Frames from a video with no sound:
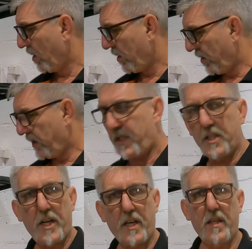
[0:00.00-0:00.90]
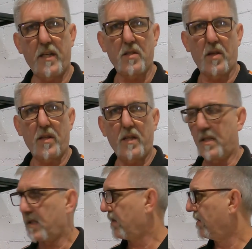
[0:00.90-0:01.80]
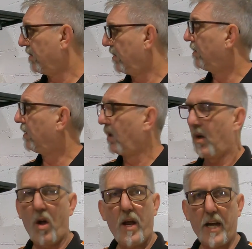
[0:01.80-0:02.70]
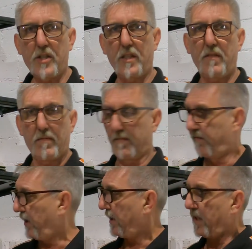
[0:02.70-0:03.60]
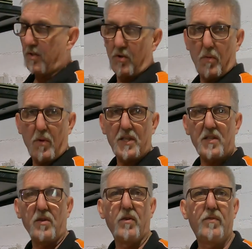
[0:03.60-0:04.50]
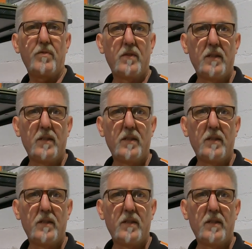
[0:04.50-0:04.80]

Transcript: You need to check things like this. I actually fitted this door myself,